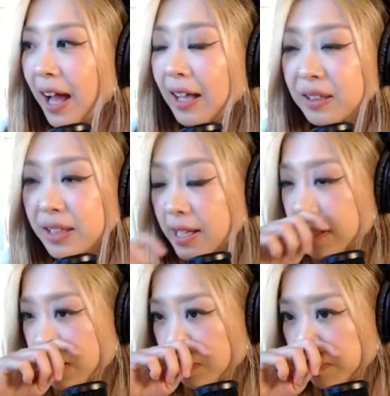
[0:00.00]
At
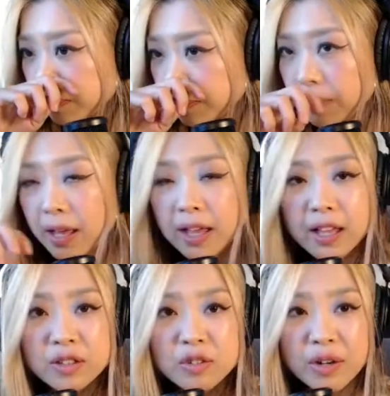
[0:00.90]
least,
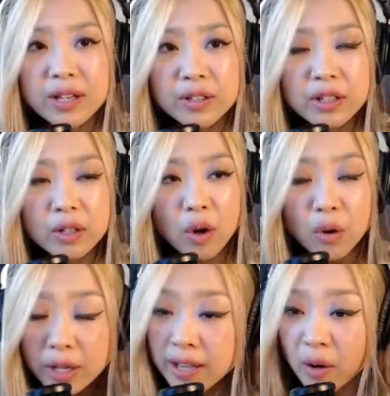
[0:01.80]
try, you know,
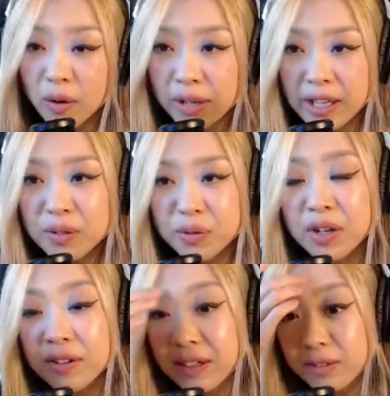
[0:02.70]
okay, if
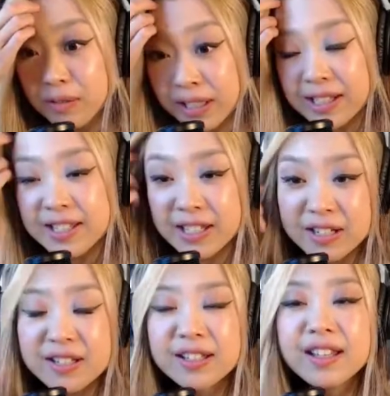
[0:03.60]
you're really
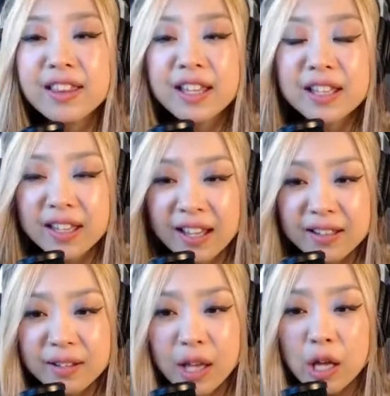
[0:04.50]
seriously
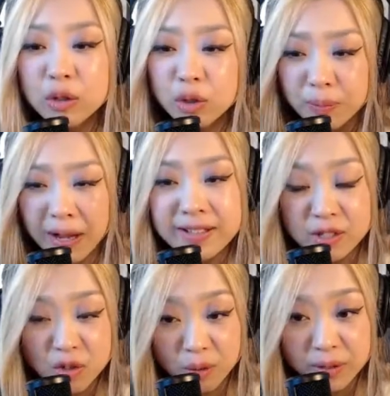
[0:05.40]
thinking to pass
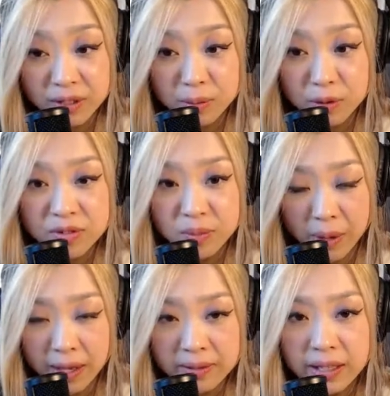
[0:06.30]
a job interview in
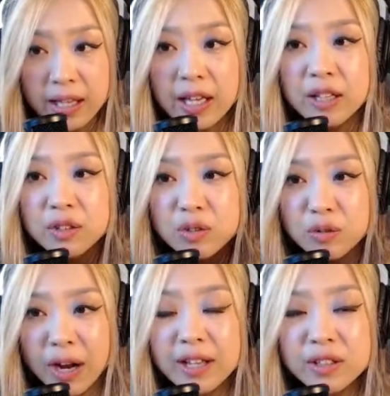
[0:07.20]
Japan,
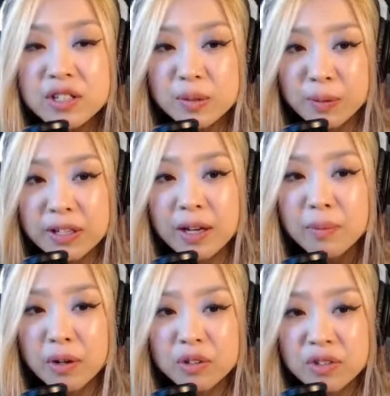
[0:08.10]
try to speak
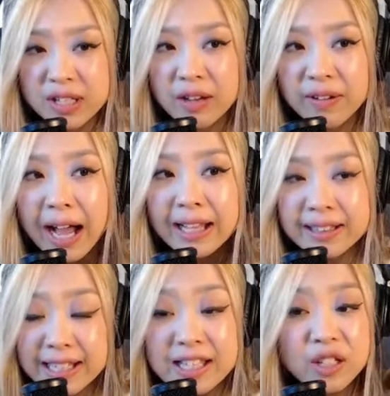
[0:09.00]
about yourself
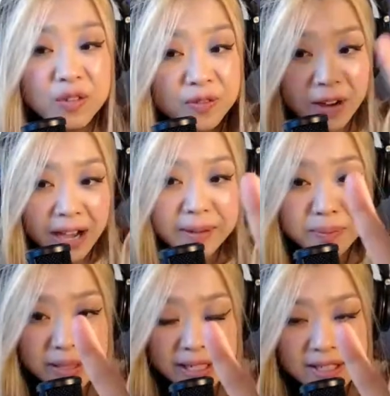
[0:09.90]
at least 5
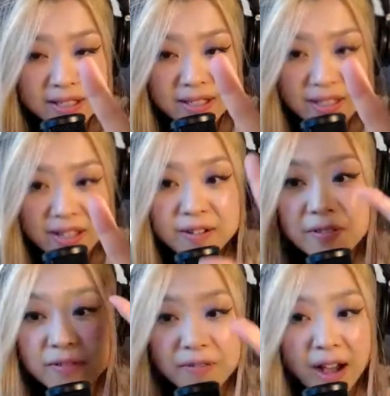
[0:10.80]
minutes.
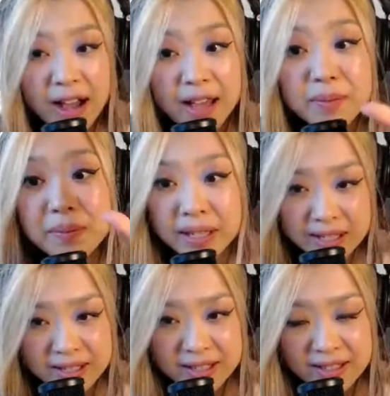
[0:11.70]
5
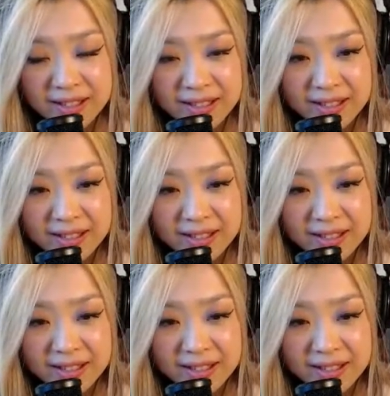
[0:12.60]
minutes.